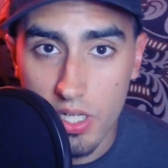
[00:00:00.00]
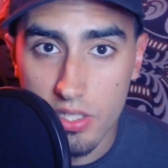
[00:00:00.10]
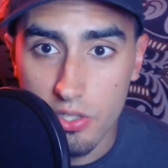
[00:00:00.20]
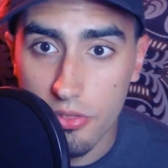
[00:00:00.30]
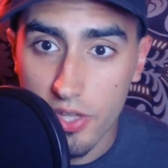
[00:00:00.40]
You
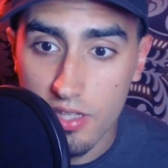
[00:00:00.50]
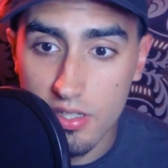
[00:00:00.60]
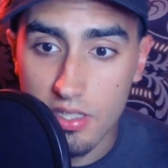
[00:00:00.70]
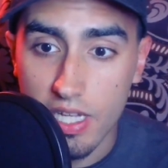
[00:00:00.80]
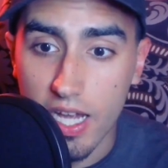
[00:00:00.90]
think that
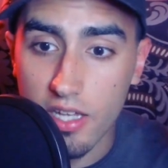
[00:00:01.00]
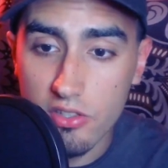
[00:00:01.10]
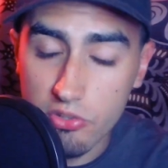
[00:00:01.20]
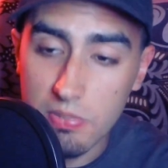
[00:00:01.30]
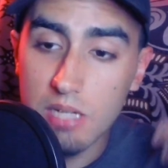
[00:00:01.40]
God is
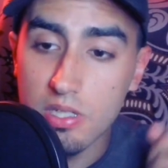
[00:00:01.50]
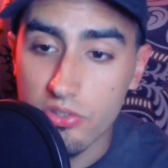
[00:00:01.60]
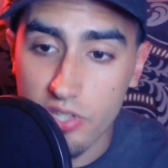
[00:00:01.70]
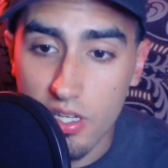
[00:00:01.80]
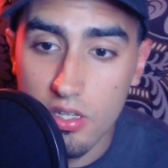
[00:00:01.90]
maybe
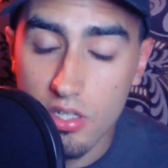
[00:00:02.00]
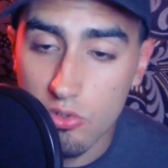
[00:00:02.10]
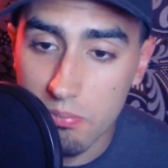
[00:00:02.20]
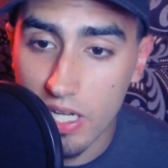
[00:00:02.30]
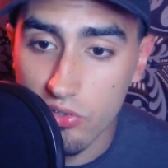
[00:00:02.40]
sending you a
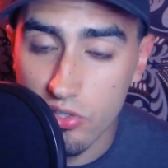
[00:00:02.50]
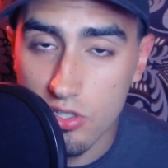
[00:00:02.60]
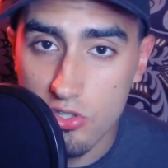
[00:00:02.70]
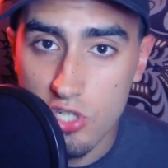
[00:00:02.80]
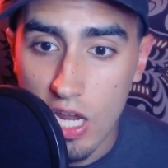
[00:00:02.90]
message,